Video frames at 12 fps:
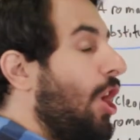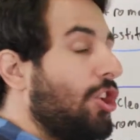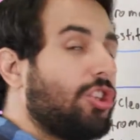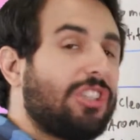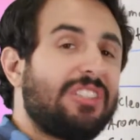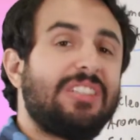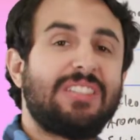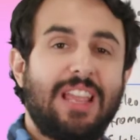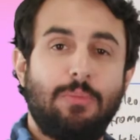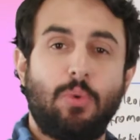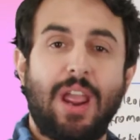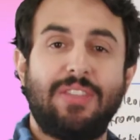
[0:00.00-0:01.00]
just the
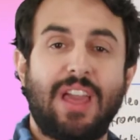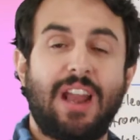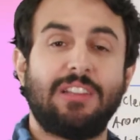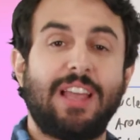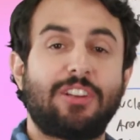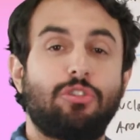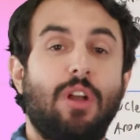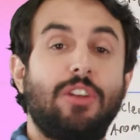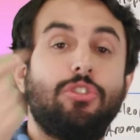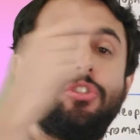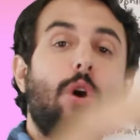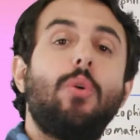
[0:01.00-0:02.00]
same way that
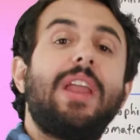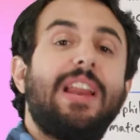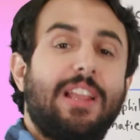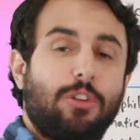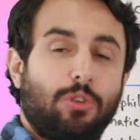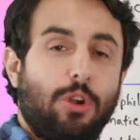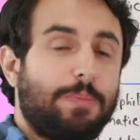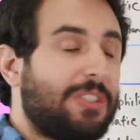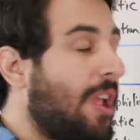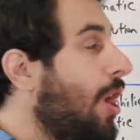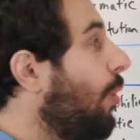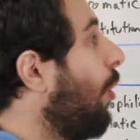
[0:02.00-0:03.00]
electron donating groups
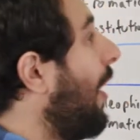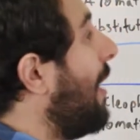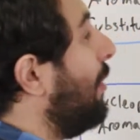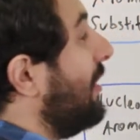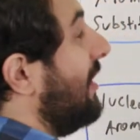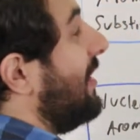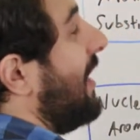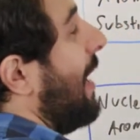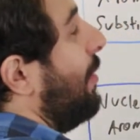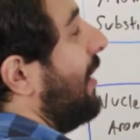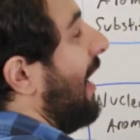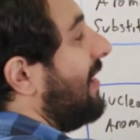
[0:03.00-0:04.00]
were able to
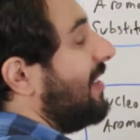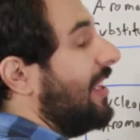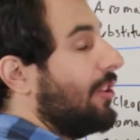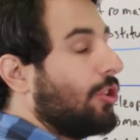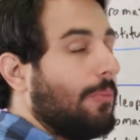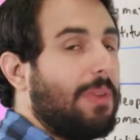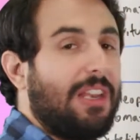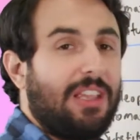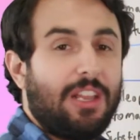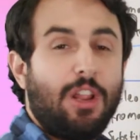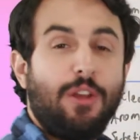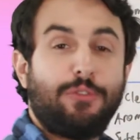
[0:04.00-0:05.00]
stabilize the
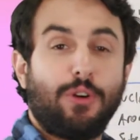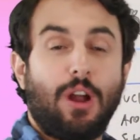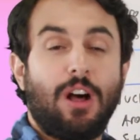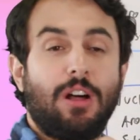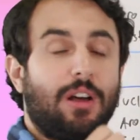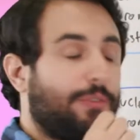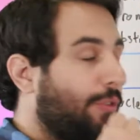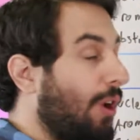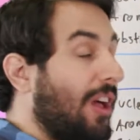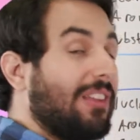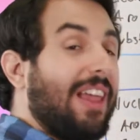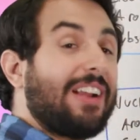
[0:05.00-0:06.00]
intermediate for
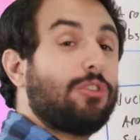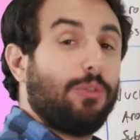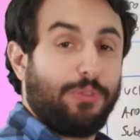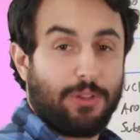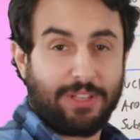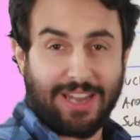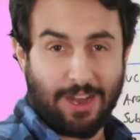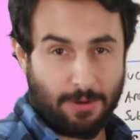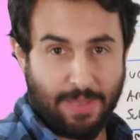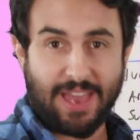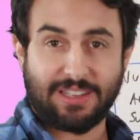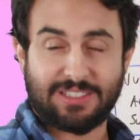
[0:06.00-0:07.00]
electrophilic
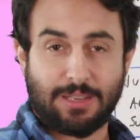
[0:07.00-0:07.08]
aromatic